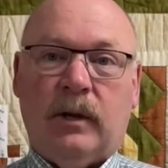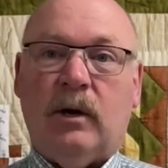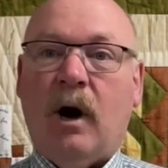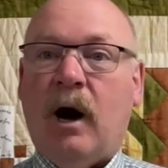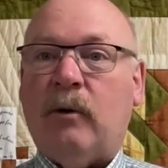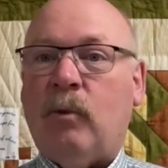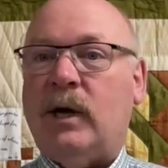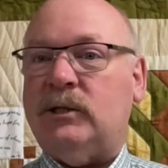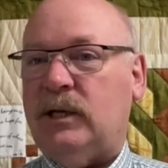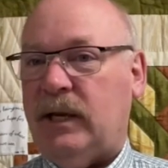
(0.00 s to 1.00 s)
God
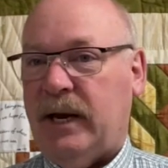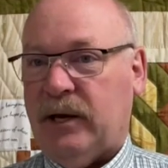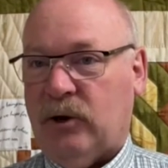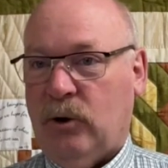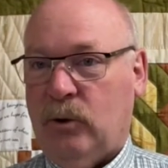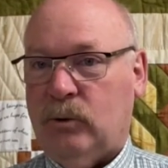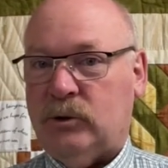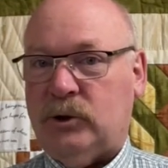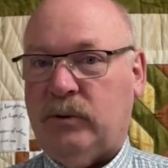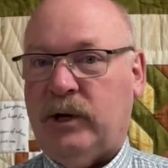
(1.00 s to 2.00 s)
wants to let it go
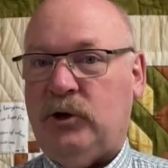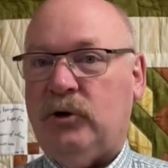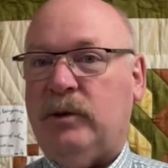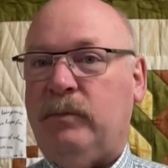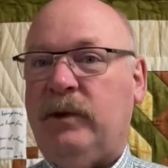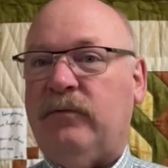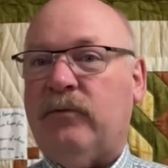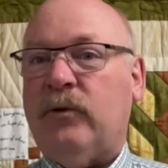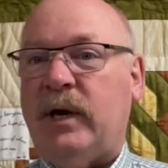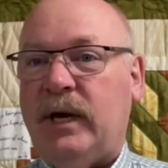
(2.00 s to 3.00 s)
so that you can be
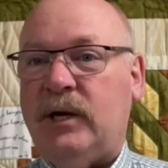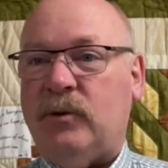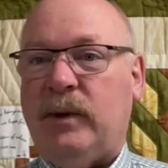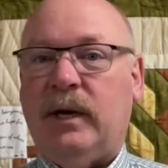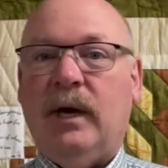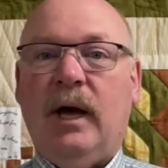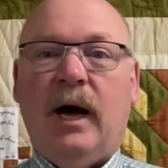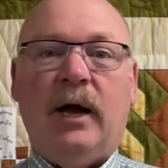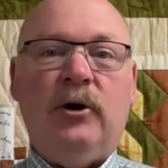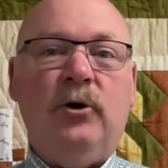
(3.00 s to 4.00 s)
free to be
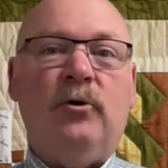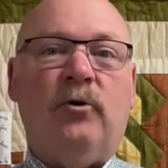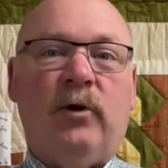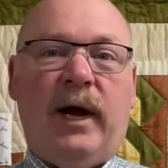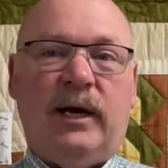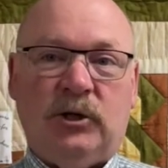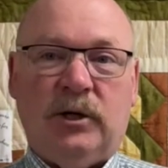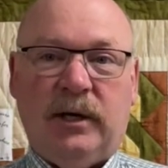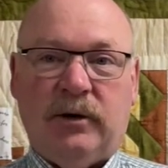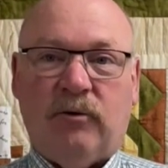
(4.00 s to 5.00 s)
a new
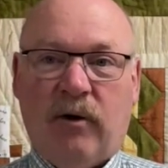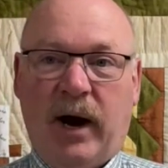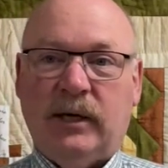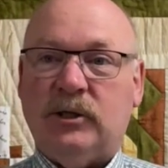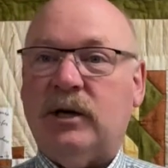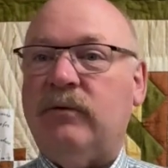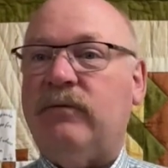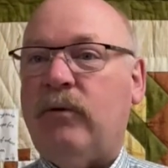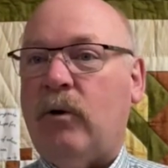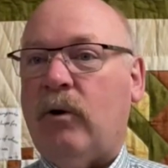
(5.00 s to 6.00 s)
creation in Christ,
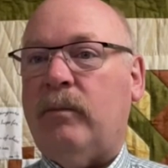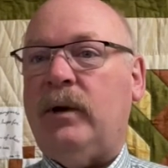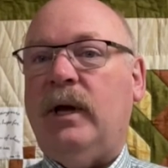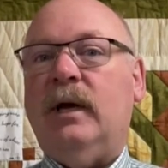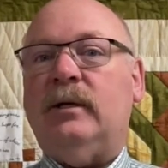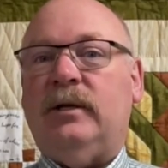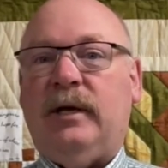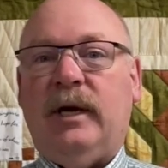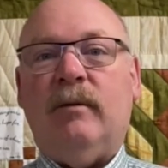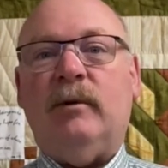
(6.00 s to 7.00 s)
conformed to
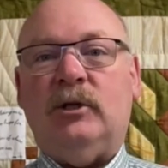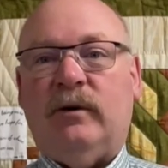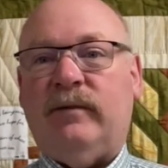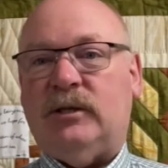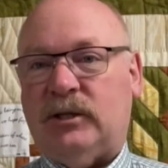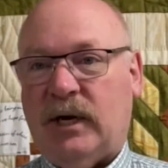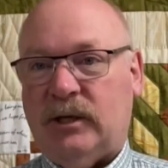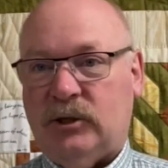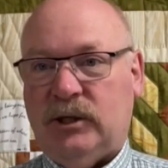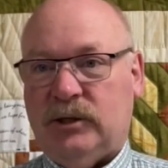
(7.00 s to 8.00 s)
the image of his
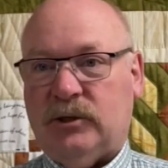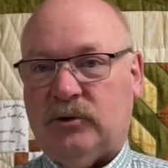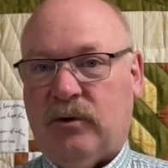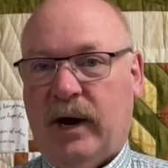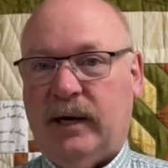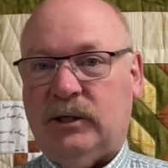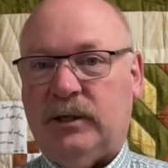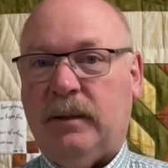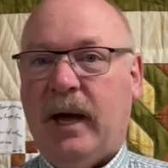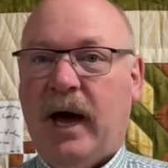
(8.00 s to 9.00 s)
Son, Jesus
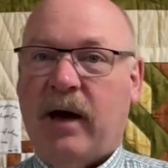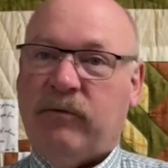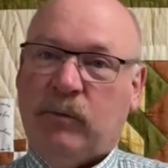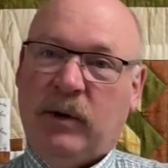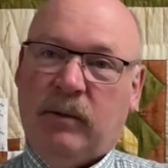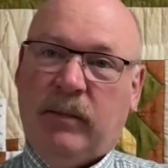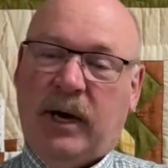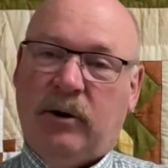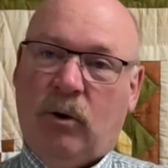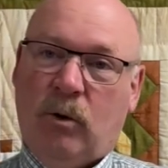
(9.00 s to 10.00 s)
Christ, having been
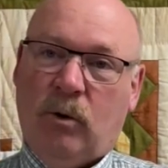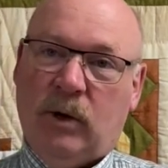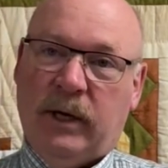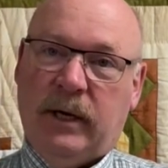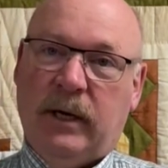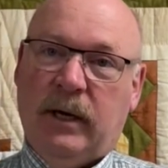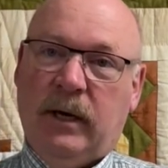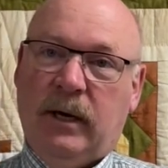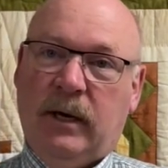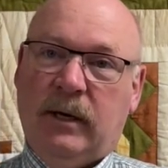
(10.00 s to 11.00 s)
made holy
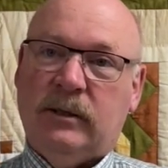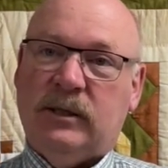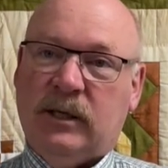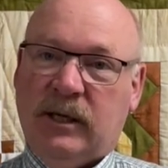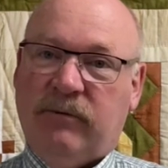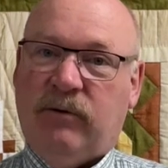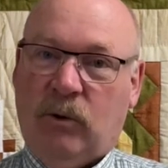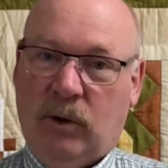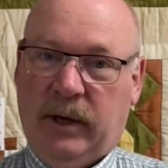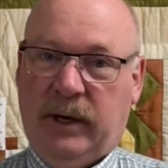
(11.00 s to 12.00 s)
to live
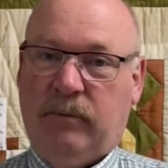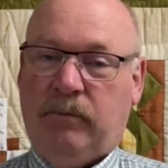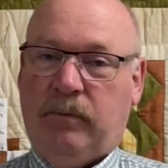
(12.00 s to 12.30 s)
holy.